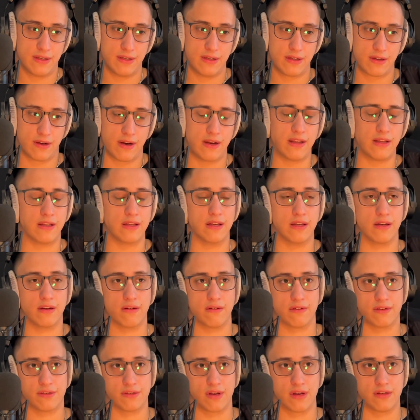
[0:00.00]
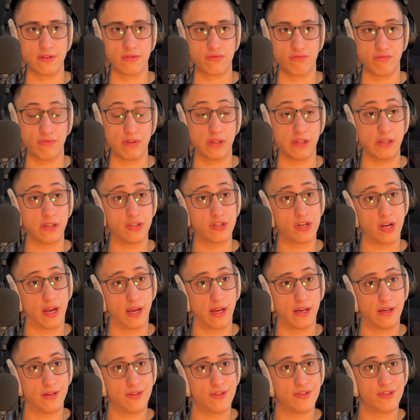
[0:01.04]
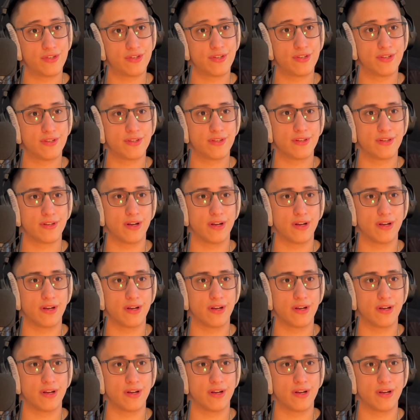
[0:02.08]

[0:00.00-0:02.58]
kind of year has really changed